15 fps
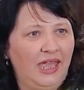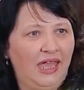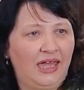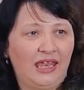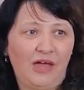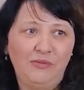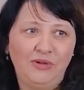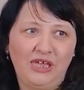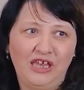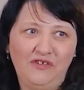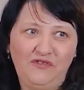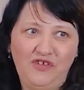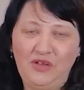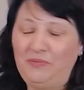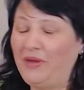And I've been
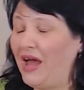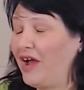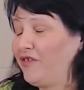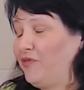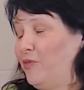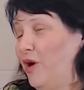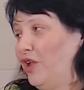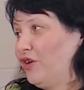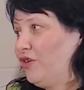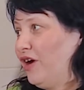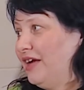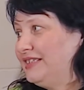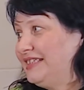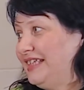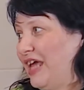getting feedback from all
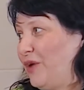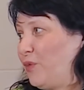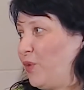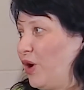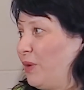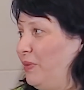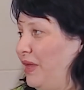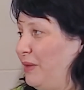across the network.